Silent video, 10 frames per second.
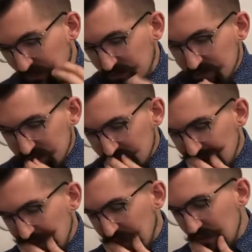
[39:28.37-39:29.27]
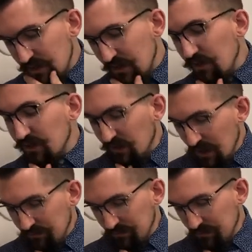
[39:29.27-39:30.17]
this is a, a, a
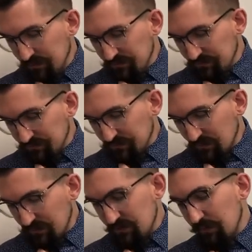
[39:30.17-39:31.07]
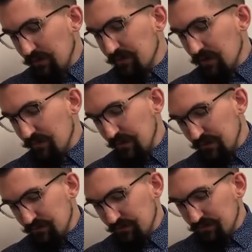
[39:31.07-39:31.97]
common one. These are both common,
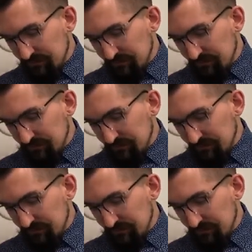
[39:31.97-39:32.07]
actually.